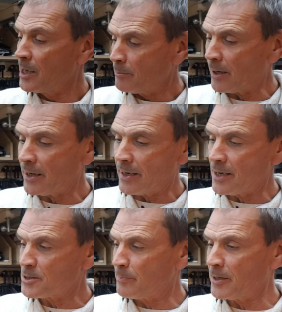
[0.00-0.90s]
But
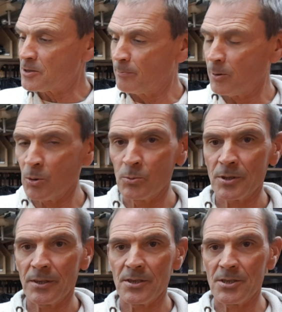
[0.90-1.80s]
as a piece of board,
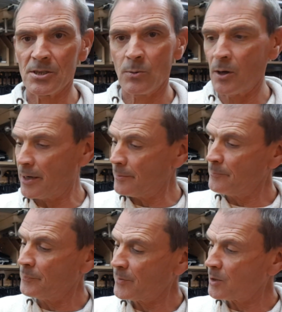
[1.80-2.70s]
this is quite
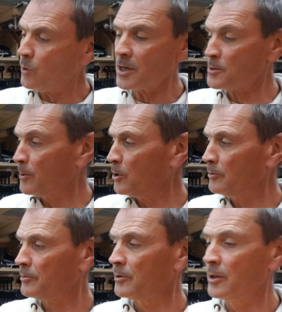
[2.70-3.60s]
smooth,